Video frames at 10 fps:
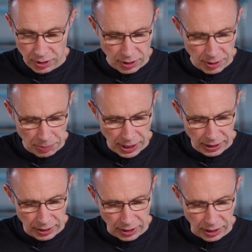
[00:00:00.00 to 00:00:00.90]
the
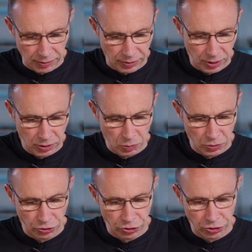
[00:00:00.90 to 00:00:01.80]
paddle lever will
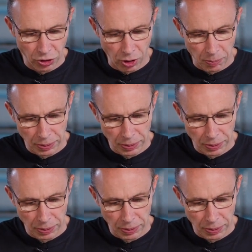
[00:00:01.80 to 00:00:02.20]
stop